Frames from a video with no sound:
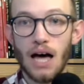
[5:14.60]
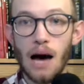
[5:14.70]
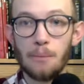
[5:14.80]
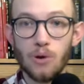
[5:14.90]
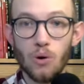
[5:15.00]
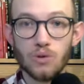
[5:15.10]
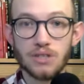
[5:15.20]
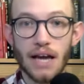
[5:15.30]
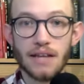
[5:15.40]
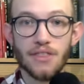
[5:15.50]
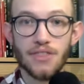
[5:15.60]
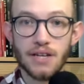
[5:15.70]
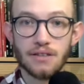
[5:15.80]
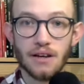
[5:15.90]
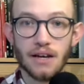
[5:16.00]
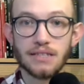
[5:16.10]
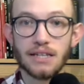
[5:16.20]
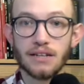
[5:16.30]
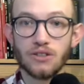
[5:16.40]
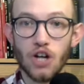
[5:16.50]
Applause at a theater is
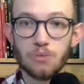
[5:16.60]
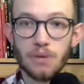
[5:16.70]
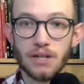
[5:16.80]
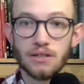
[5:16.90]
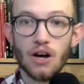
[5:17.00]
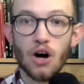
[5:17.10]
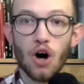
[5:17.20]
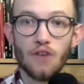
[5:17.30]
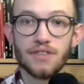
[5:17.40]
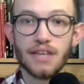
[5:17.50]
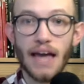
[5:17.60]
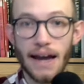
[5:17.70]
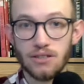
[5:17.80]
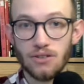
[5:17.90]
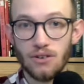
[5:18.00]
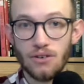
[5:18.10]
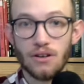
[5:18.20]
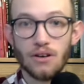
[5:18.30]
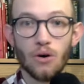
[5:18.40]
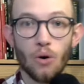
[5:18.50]
an acknowledgement of the actor
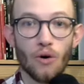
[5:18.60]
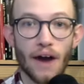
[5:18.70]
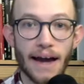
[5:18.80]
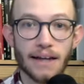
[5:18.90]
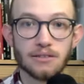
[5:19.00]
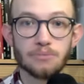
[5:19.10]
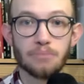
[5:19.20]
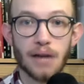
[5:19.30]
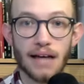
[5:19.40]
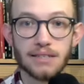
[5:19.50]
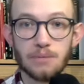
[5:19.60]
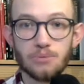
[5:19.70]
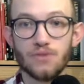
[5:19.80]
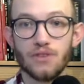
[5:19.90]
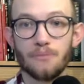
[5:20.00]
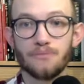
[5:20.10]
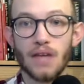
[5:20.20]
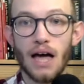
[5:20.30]
or act plus approval.